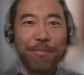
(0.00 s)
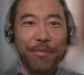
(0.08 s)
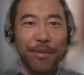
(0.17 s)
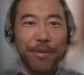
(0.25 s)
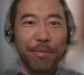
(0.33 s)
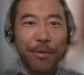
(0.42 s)

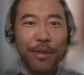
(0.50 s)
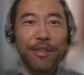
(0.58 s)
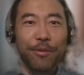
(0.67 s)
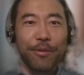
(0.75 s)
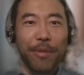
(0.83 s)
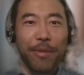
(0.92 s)
putting
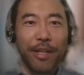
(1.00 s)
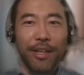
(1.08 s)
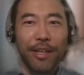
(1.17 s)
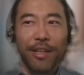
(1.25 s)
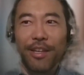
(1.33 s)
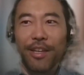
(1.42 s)
those
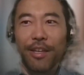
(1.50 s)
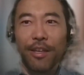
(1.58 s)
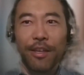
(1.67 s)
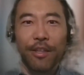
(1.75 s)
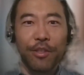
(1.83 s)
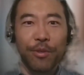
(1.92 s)
money
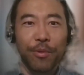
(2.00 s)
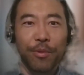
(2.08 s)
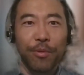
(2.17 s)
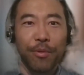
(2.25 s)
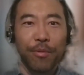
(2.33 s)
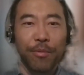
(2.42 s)

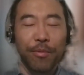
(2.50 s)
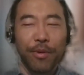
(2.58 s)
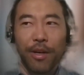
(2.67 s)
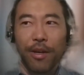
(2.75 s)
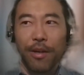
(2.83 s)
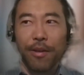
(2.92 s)
into
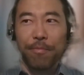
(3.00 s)
the